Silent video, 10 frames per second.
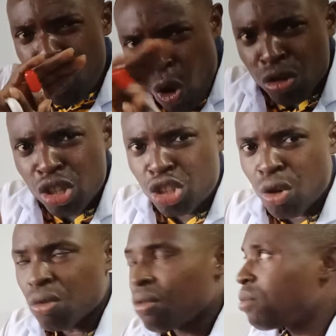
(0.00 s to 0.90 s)

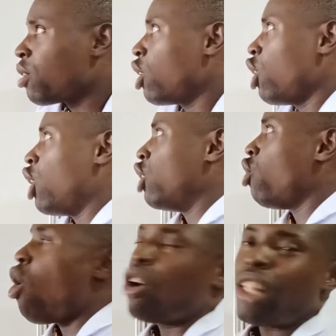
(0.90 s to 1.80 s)
condition
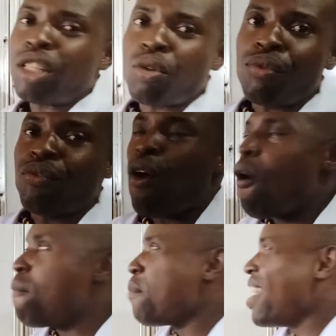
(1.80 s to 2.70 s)
in order to
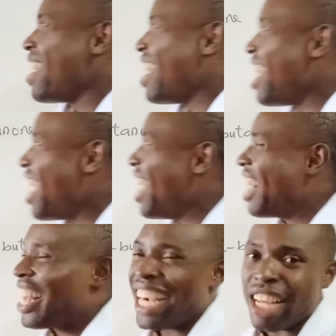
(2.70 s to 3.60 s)
form
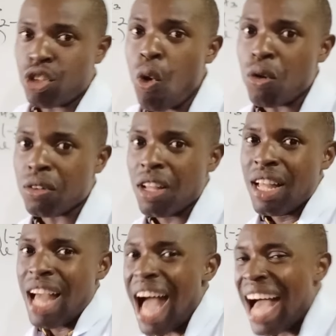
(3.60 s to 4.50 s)
a ketone,
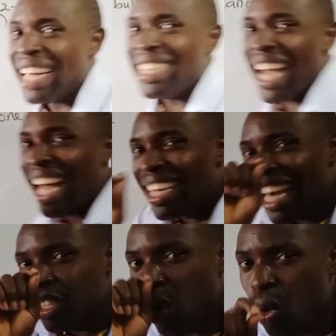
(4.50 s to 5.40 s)
and that
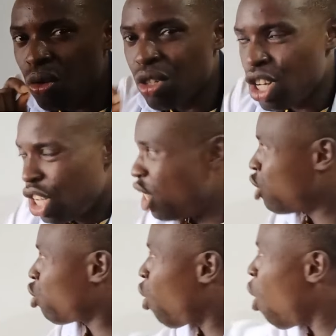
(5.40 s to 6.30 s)
ketone
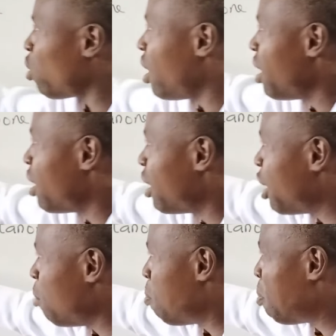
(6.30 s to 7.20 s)
is called
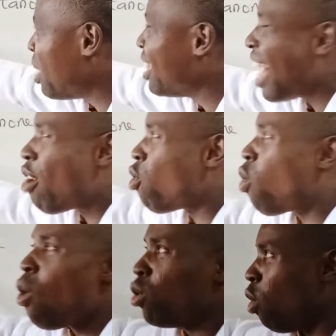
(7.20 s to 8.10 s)
the
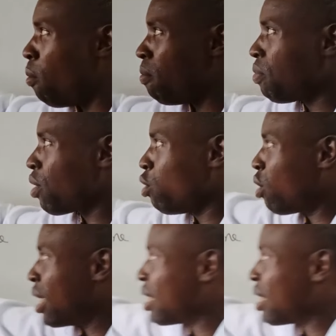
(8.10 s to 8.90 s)
pinacolone. You